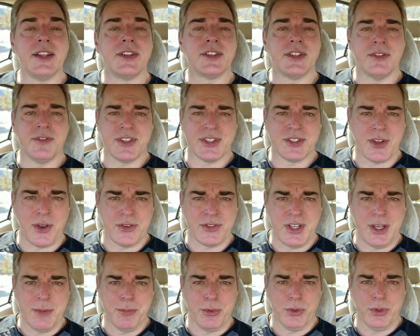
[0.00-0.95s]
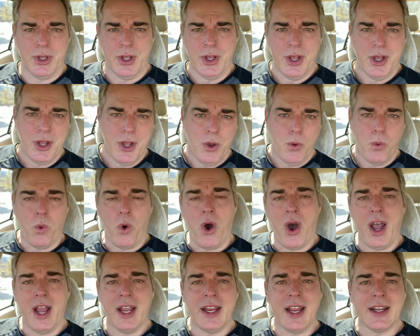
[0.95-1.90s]
So if it's so simple,
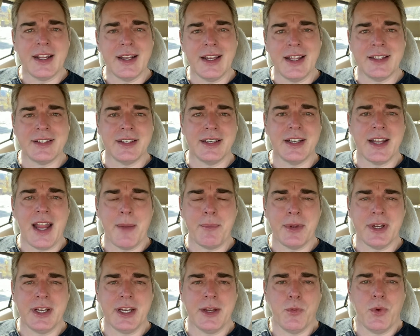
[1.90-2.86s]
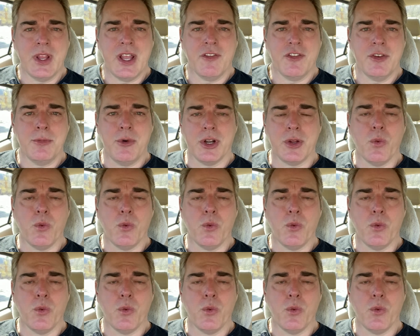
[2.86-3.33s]
why isn't it happening with everybody?